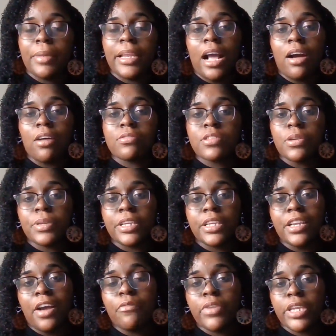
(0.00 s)
And I also
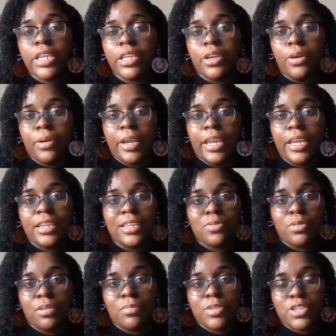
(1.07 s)
did a video, okay? That's
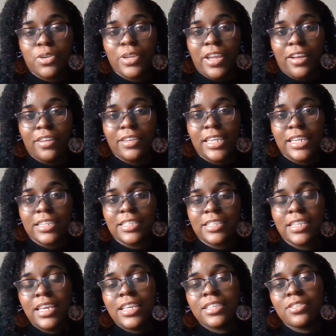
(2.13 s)
what I'm gonna show y'all next.